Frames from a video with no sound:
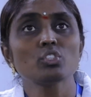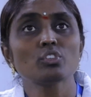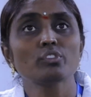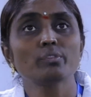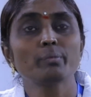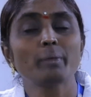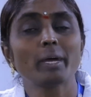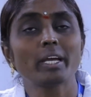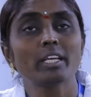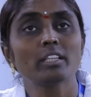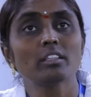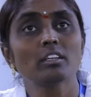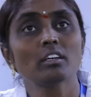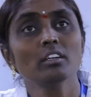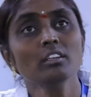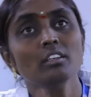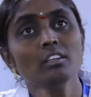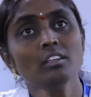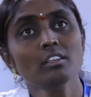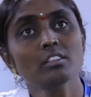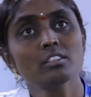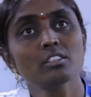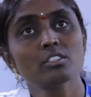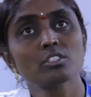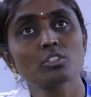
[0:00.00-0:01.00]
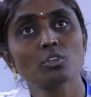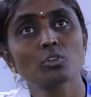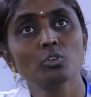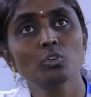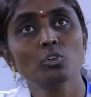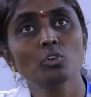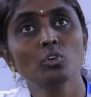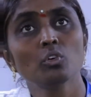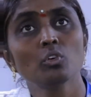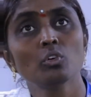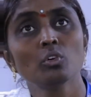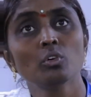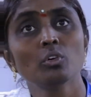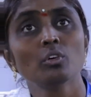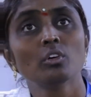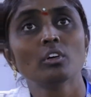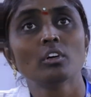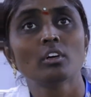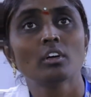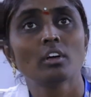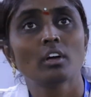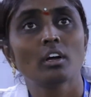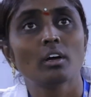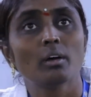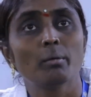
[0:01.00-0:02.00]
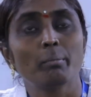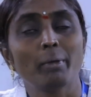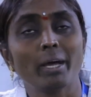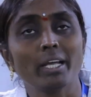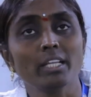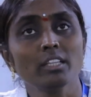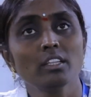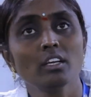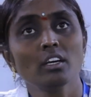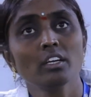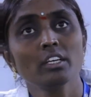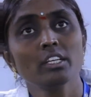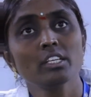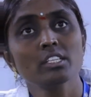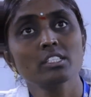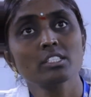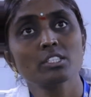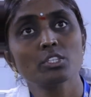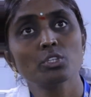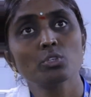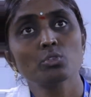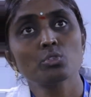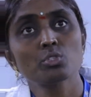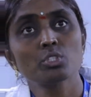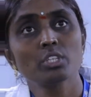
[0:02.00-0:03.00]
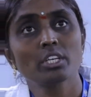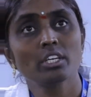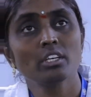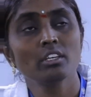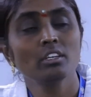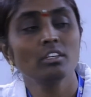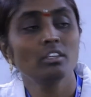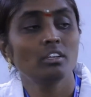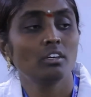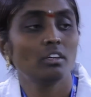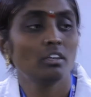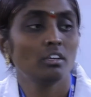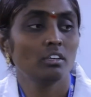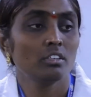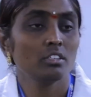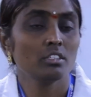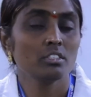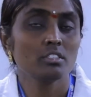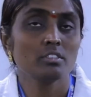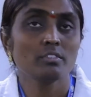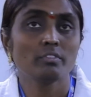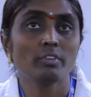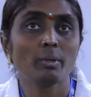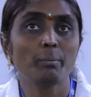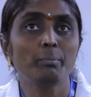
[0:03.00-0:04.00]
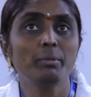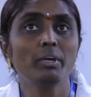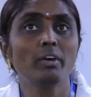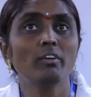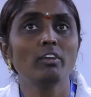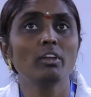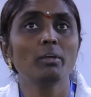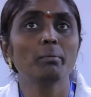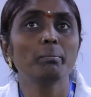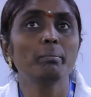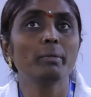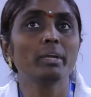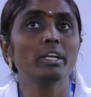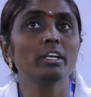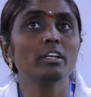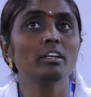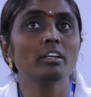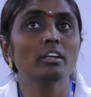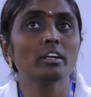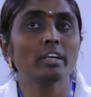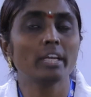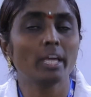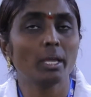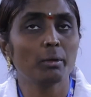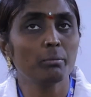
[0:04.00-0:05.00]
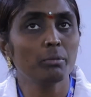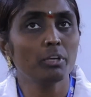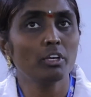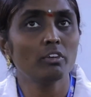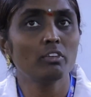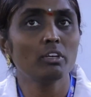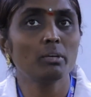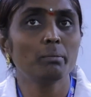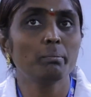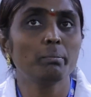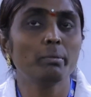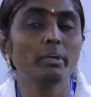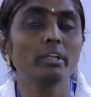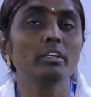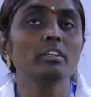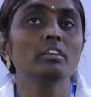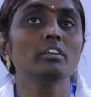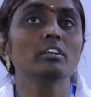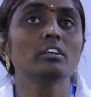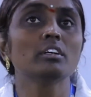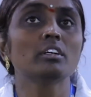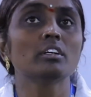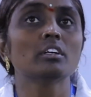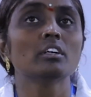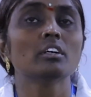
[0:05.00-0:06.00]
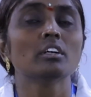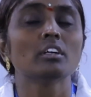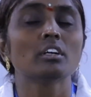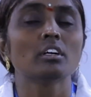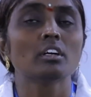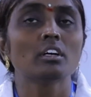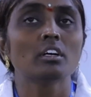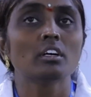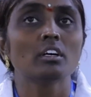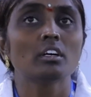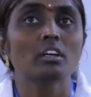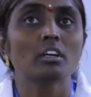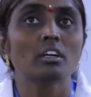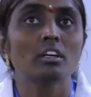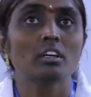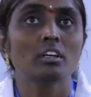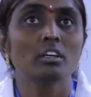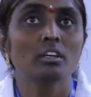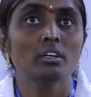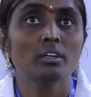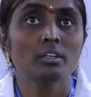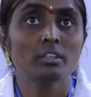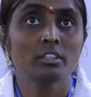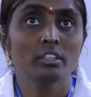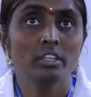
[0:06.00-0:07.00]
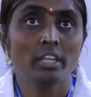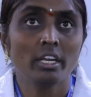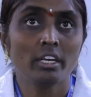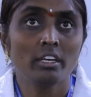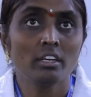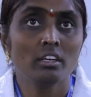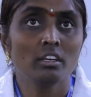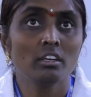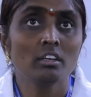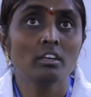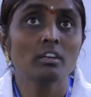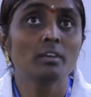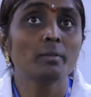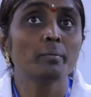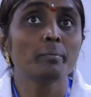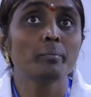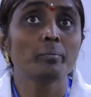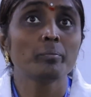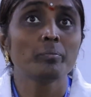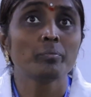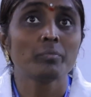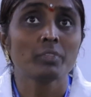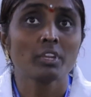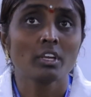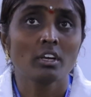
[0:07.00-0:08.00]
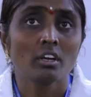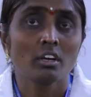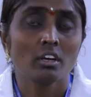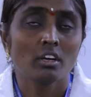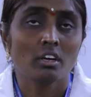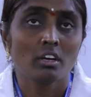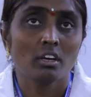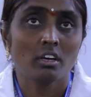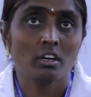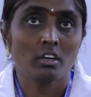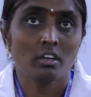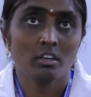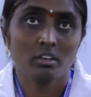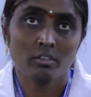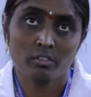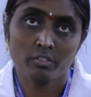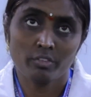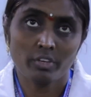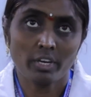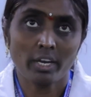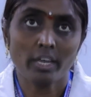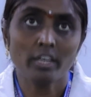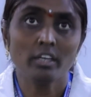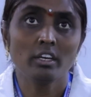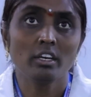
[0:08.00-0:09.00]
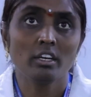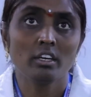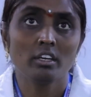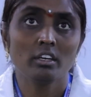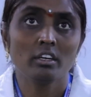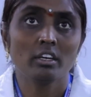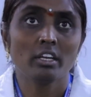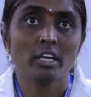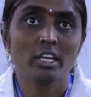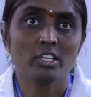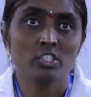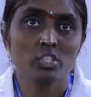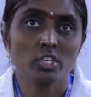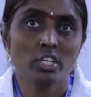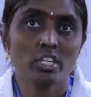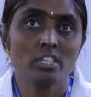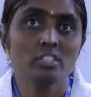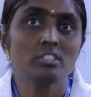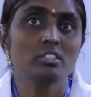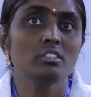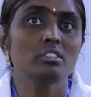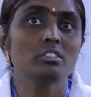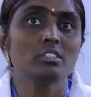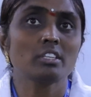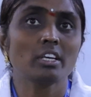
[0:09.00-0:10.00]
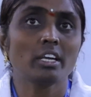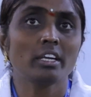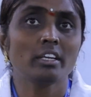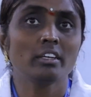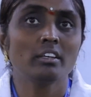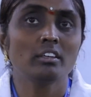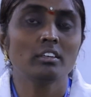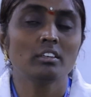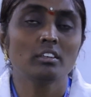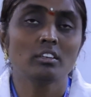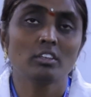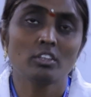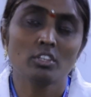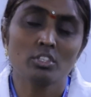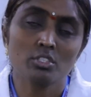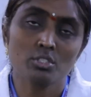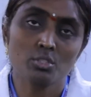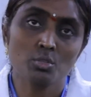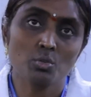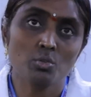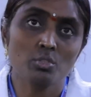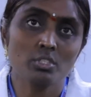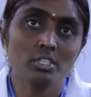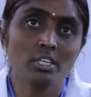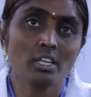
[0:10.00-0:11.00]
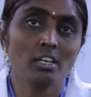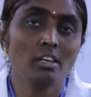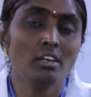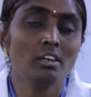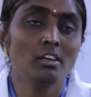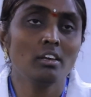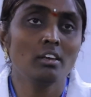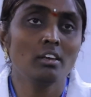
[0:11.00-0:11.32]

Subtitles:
of Python. So Python is used in web development, game development, then and in education side, social